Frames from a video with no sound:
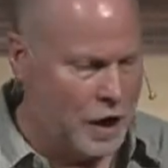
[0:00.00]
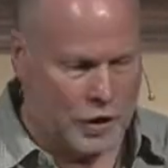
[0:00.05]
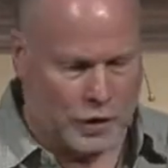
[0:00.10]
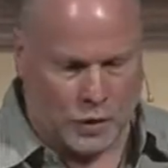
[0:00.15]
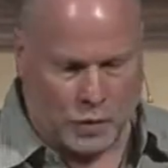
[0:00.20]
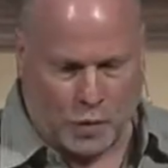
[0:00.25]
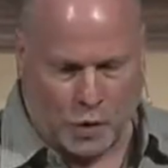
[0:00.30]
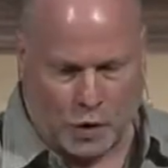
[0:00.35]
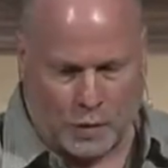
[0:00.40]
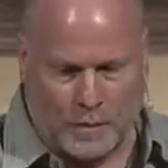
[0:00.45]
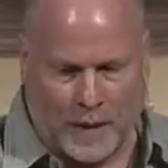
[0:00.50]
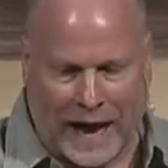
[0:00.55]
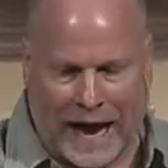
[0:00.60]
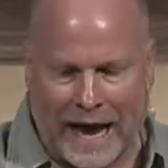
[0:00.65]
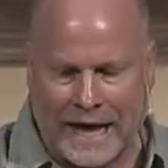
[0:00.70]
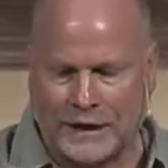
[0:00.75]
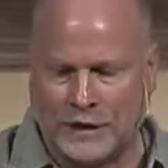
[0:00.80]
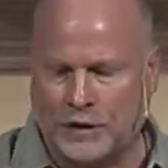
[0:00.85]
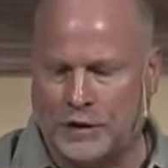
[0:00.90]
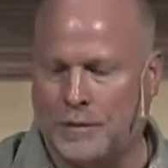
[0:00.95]
The word
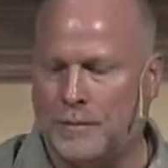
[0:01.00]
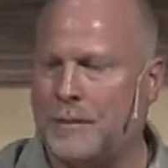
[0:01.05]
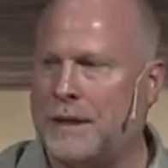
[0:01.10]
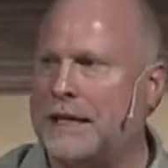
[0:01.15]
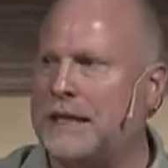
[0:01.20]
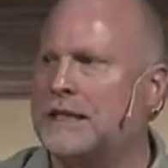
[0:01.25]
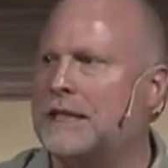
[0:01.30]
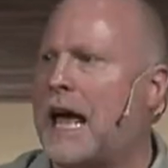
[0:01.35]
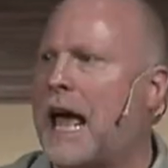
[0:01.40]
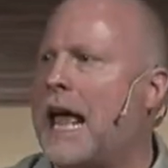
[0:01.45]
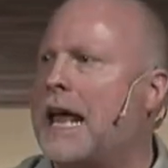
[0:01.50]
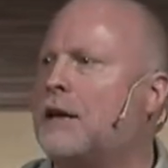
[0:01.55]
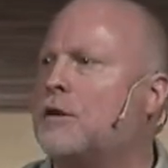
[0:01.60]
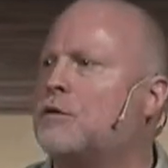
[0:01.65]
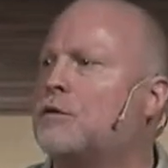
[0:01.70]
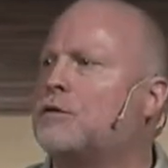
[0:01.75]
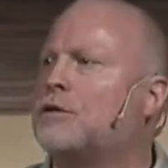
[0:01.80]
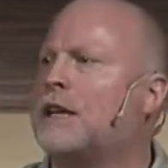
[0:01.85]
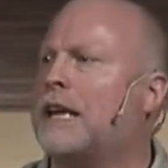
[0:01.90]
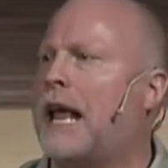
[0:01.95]
passum means
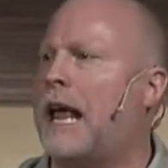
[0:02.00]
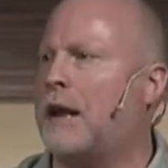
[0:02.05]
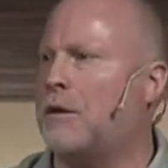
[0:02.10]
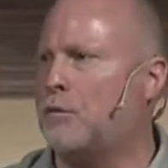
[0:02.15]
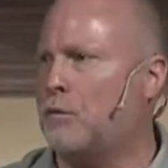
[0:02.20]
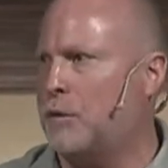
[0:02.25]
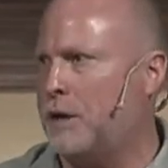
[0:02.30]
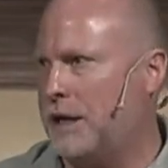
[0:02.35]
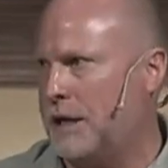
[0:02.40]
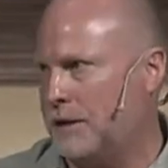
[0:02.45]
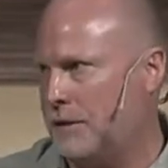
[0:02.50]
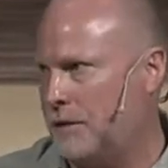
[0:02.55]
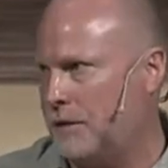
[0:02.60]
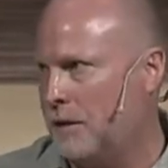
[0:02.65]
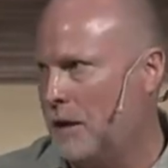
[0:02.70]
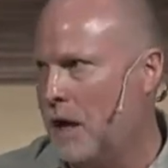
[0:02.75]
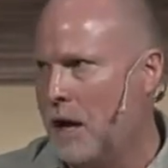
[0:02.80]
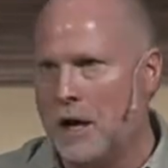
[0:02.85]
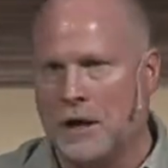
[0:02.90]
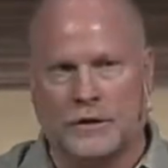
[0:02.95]
ankles and
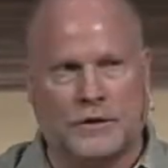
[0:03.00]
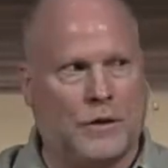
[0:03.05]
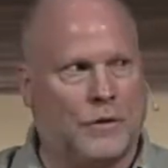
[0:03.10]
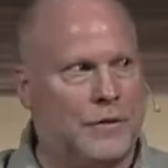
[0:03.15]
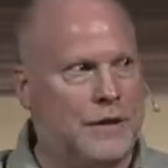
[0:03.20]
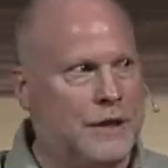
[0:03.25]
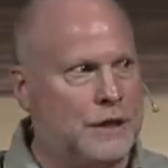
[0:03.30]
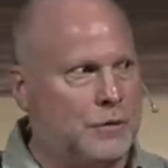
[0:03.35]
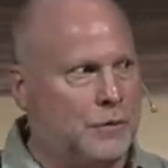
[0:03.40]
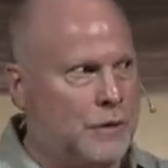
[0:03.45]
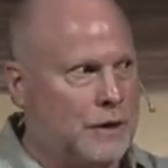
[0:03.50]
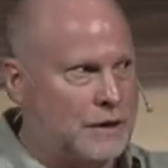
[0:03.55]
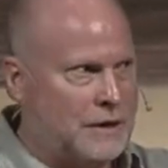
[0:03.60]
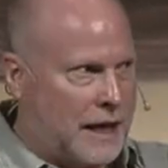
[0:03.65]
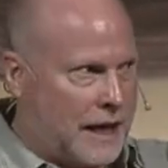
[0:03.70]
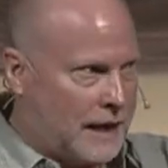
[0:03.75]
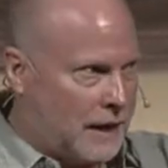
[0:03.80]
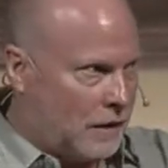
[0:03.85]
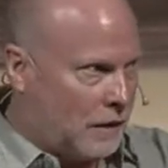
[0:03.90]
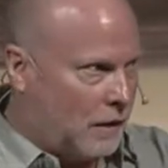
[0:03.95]
wrist. So this was
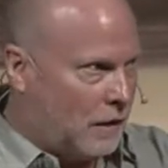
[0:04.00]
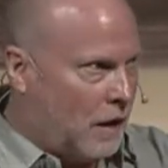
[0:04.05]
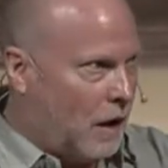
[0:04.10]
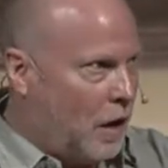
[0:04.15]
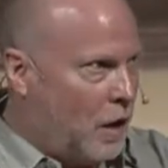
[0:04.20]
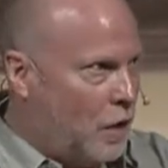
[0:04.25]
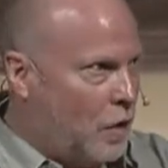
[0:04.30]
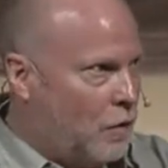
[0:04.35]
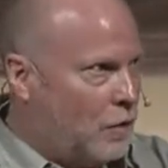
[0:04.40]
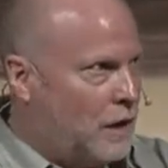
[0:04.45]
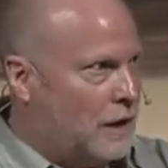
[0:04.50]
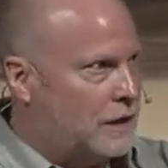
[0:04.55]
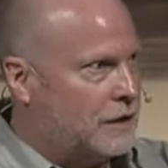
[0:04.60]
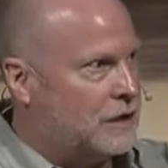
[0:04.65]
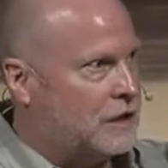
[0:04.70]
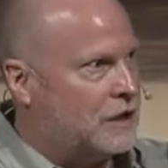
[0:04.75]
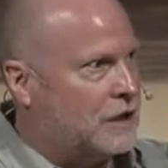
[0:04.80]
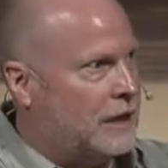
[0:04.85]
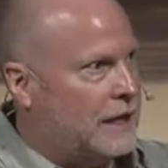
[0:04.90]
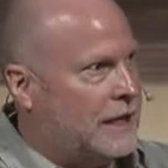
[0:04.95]
a
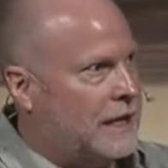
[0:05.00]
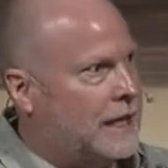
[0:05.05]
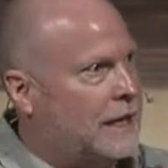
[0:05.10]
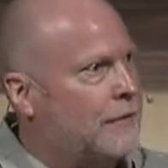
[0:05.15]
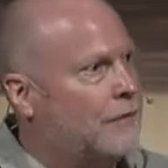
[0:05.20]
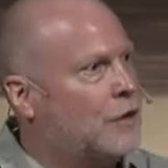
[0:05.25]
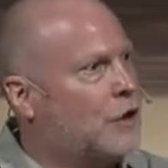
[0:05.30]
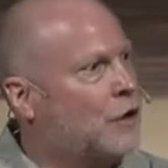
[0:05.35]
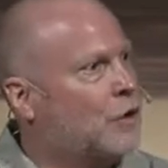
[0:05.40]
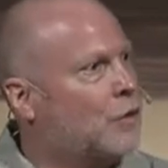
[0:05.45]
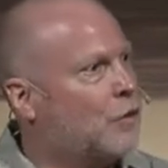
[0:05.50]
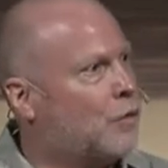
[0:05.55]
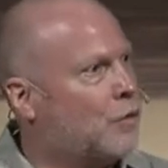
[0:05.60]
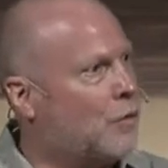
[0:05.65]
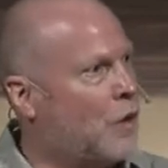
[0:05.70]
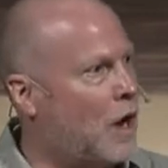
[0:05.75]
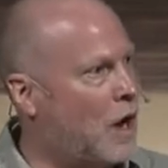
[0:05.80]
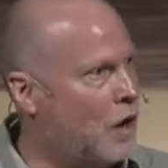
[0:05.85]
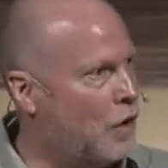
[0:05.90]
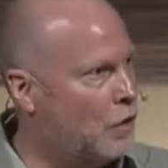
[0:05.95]
long-sleeved
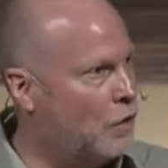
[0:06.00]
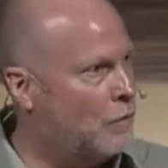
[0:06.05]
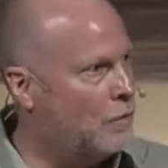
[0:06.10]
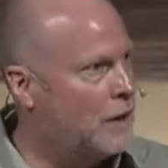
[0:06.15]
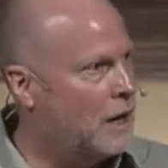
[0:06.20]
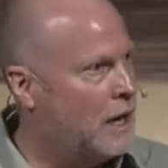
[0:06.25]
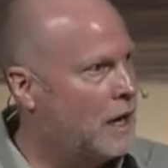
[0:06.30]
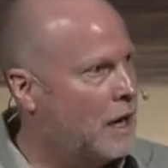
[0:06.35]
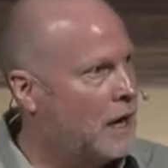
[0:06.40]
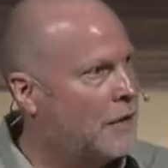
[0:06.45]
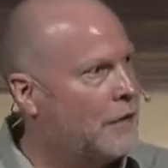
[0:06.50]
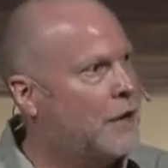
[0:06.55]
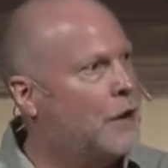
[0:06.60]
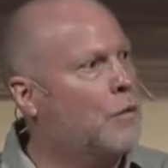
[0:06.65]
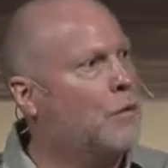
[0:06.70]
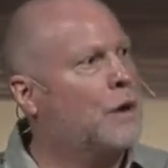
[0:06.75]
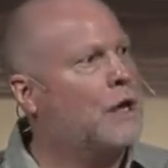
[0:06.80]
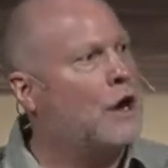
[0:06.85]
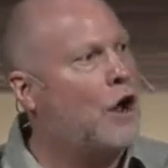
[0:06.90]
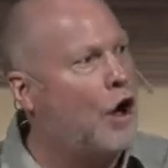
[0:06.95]
robe
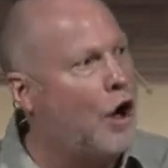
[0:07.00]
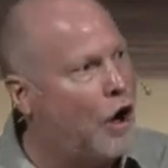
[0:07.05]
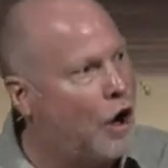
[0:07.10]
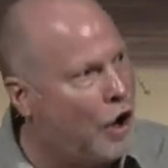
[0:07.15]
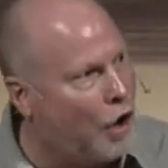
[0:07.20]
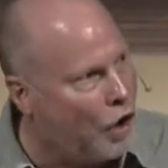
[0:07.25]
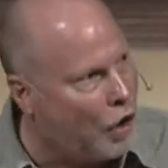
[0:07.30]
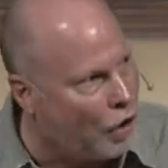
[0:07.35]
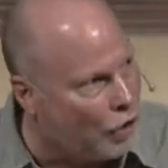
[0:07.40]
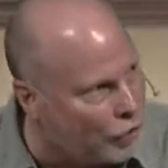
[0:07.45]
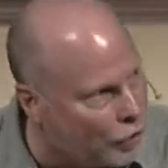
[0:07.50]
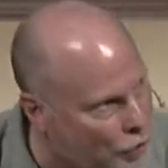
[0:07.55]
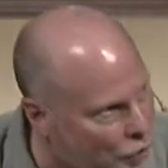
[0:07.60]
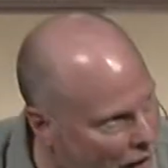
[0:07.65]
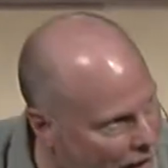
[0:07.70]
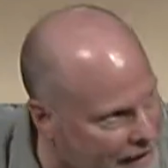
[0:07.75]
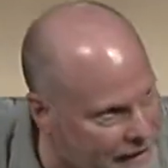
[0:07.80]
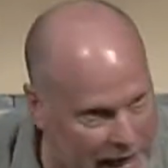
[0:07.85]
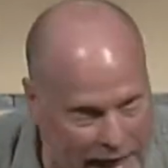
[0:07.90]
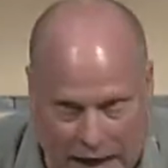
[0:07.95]
that went all the
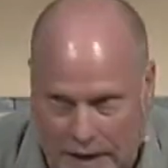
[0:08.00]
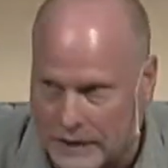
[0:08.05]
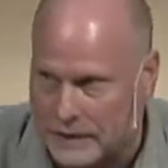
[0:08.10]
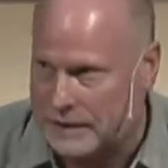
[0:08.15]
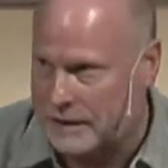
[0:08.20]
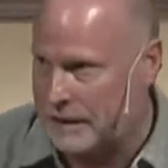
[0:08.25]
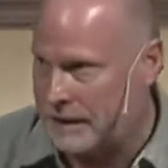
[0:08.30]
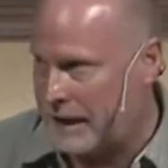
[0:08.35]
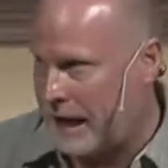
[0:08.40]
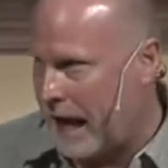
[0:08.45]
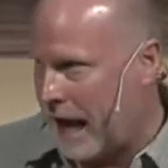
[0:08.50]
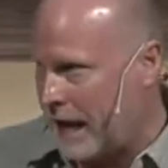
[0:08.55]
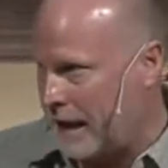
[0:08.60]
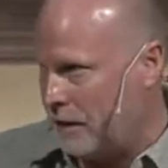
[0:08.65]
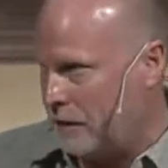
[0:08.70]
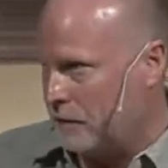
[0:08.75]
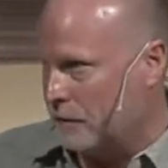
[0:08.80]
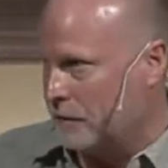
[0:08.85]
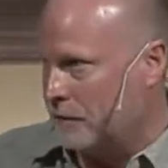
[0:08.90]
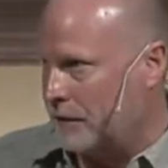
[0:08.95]
way down to the
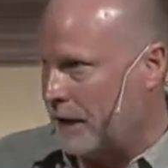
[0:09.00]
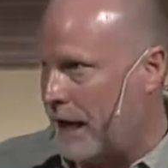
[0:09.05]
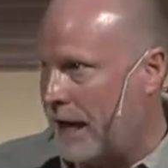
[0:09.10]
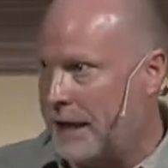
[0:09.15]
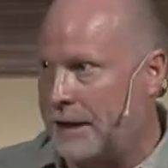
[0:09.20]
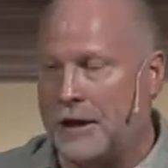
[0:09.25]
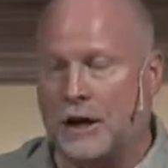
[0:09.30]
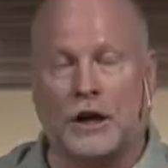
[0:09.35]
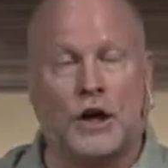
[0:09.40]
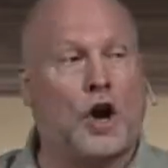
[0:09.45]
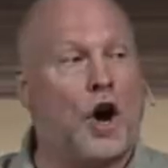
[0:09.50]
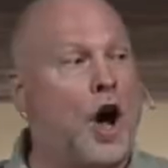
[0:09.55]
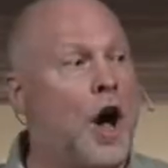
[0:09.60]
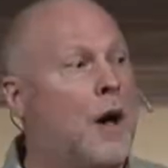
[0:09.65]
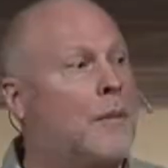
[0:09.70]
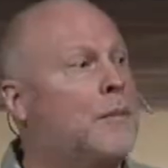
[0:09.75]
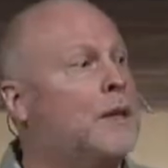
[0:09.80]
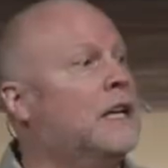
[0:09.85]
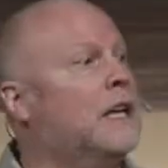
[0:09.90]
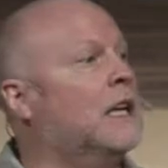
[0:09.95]
ankles, and the
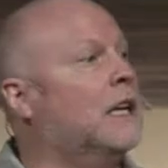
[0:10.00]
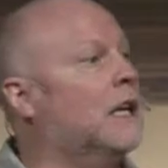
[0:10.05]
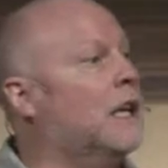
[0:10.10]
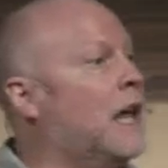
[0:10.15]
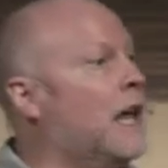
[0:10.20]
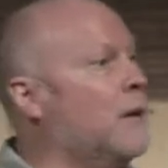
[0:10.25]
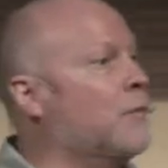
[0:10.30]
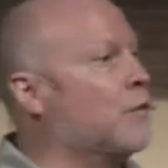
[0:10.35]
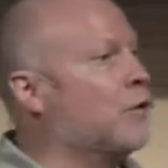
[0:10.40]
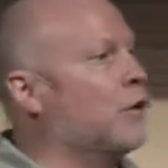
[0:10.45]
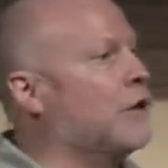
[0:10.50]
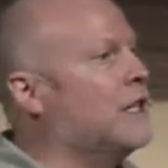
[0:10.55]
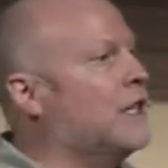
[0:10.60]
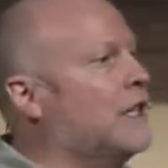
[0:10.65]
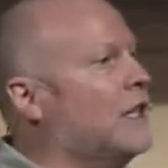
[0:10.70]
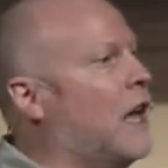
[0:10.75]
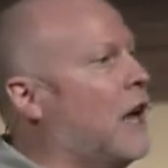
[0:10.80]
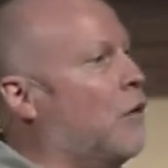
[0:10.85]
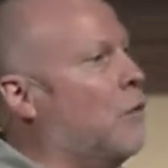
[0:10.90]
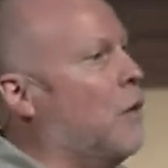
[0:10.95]
common laborer
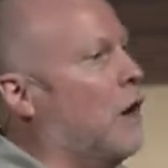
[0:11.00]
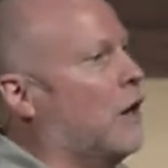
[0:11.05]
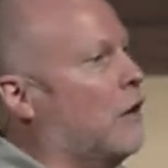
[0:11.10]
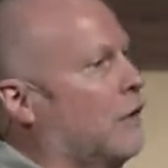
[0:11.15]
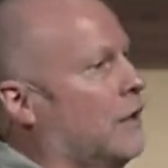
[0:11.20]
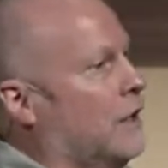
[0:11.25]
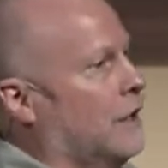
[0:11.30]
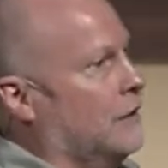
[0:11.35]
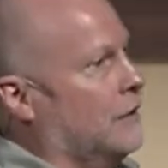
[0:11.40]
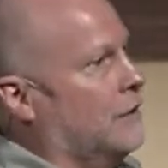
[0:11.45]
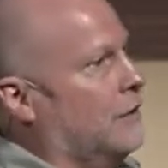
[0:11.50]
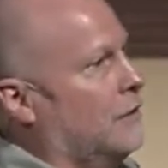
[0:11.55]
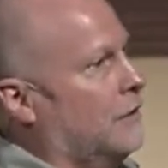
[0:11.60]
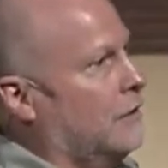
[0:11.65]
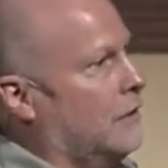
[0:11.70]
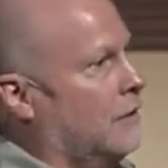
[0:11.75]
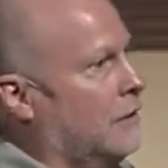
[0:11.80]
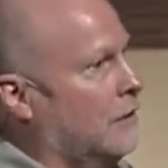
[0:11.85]
did not wear this.